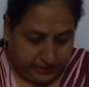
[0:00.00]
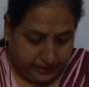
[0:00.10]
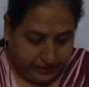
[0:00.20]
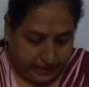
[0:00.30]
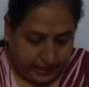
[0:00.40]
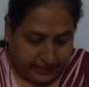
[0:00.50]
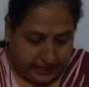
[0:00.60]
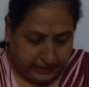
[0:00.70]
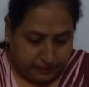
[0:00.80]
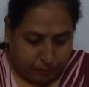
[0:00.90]

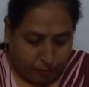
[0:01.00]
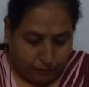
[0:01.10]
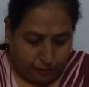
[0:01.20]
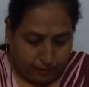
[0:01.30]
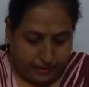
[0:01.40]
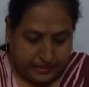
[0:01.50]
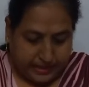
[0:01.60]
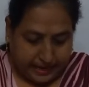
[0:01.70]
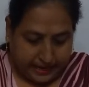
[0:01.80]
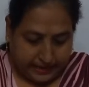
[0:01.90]
Taking the book from his
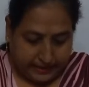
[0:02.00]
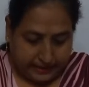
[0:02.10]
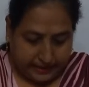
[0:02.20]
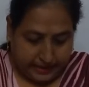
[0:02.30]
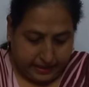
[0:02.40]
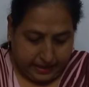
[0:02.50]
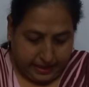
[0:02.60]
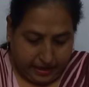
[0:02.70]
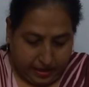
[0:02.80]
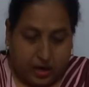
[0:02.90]
head,
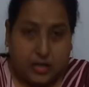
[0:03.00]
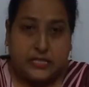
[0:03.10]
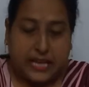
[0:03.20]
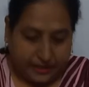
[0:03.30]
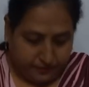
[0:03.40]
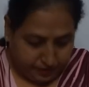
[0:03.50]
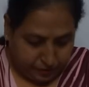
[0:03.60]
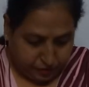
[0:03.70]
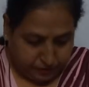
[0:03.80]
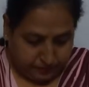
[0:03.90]
a sandwich.